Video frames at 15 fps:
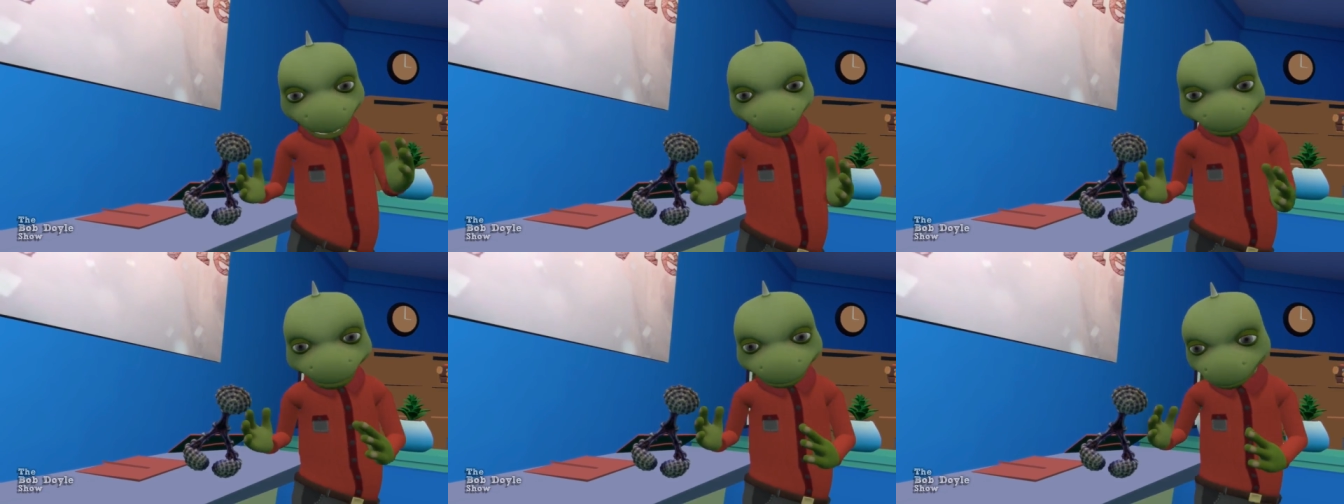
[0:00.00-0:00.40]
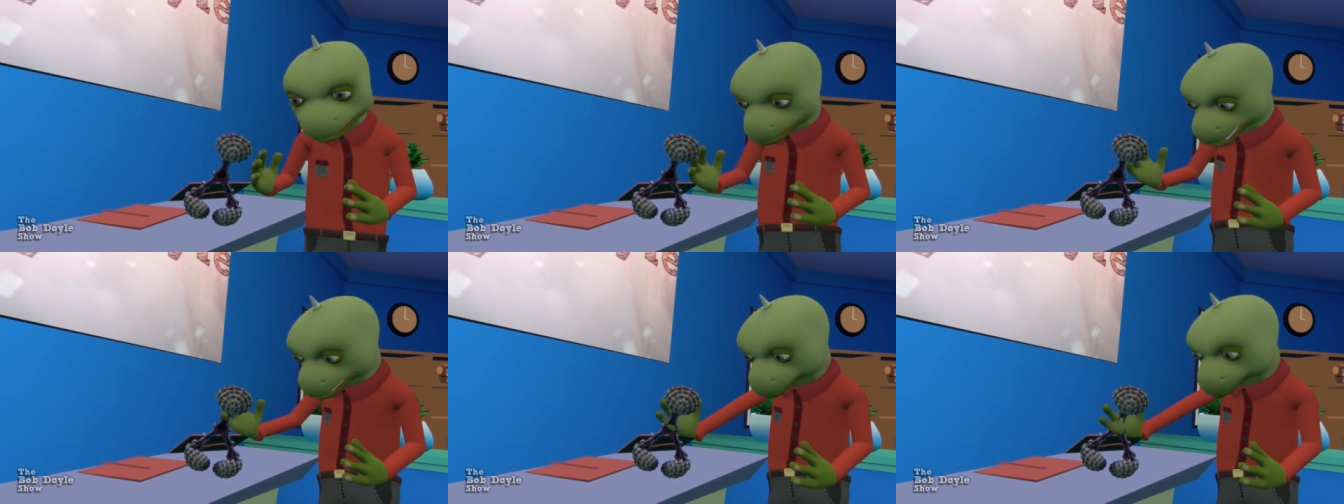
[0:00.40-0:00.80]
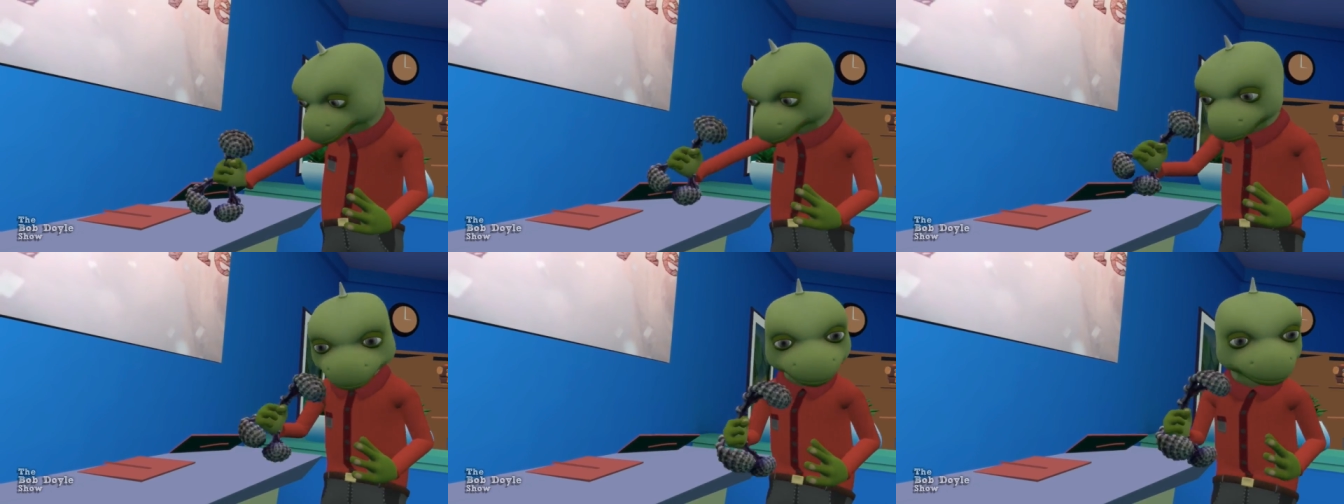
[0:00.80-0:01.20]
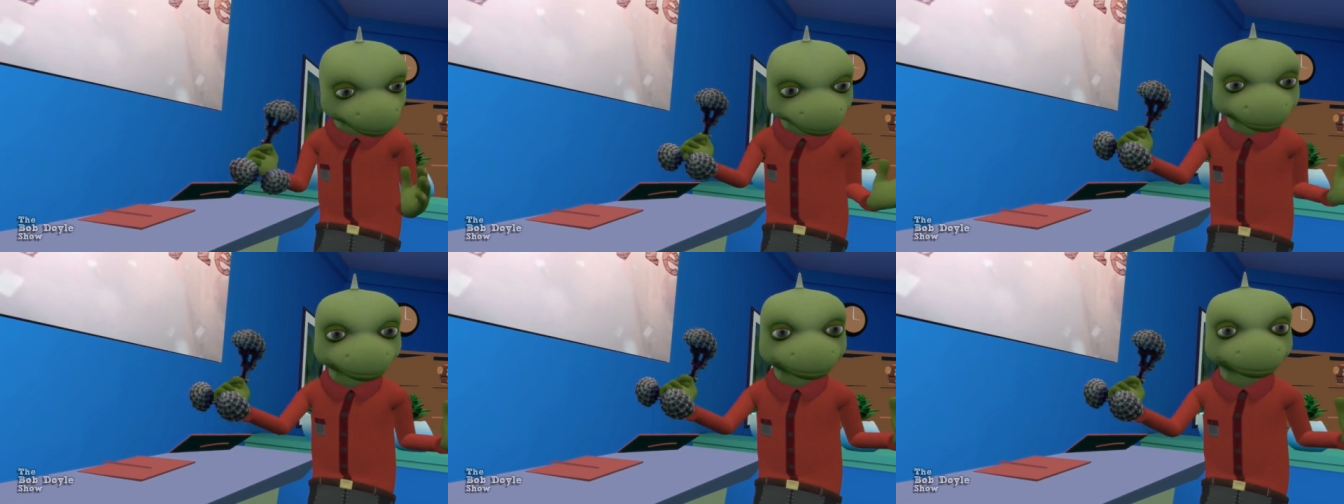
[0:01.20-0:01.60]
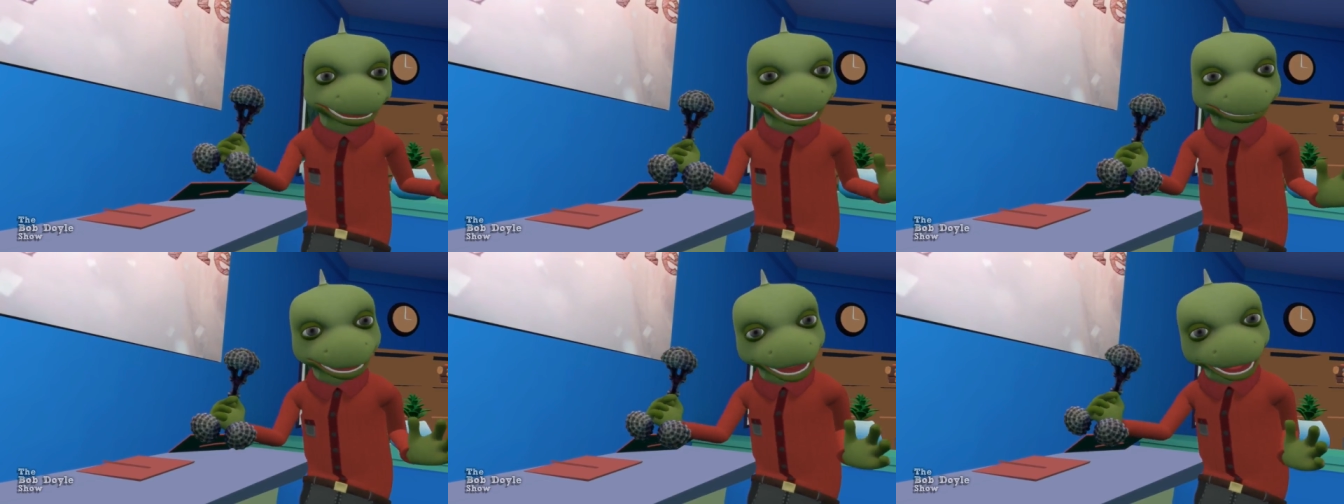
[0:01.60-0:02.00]
You ever felt like
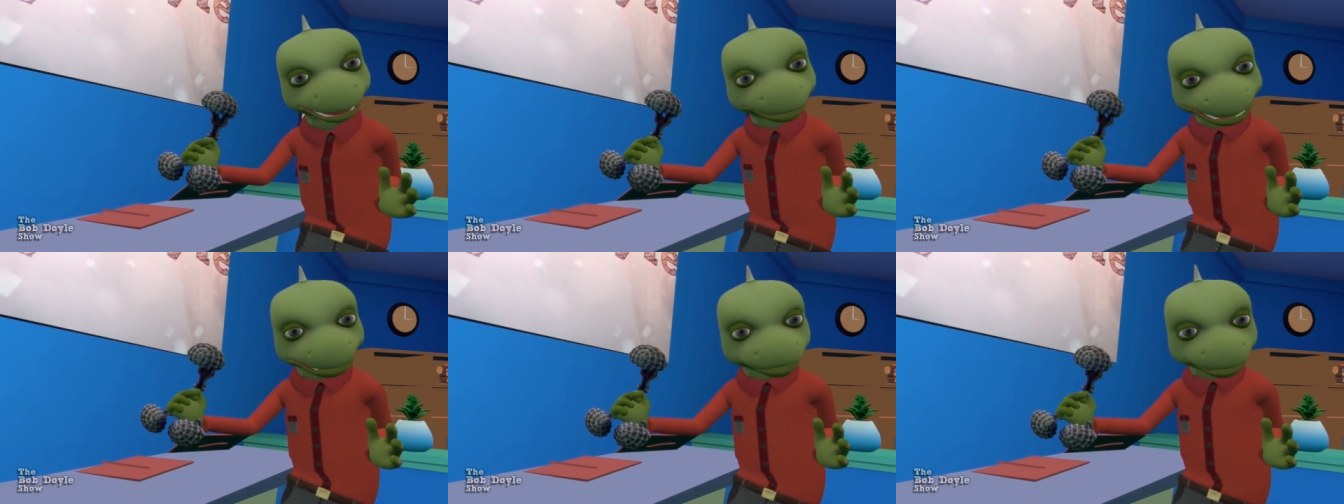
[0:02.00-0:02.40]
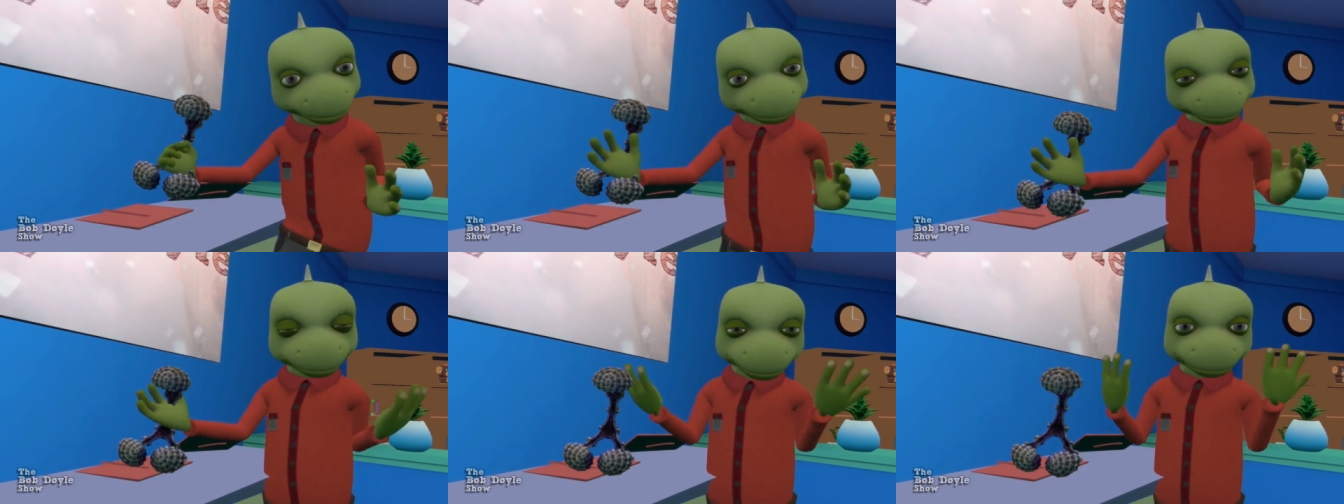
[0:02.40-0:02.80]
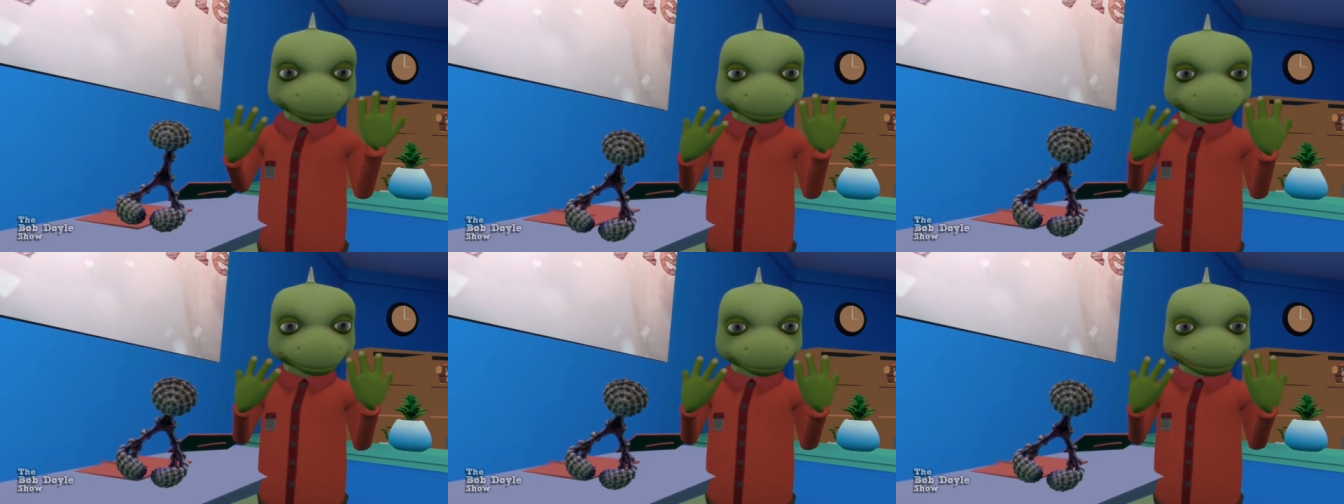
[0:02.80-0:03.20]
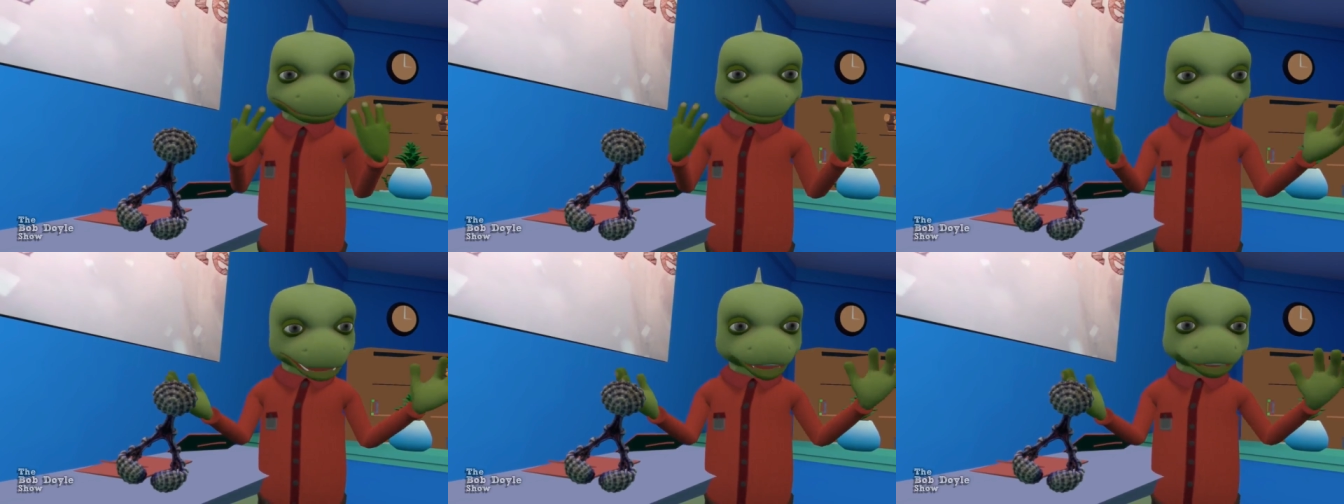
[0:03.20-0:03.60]
that? Is this a lizard?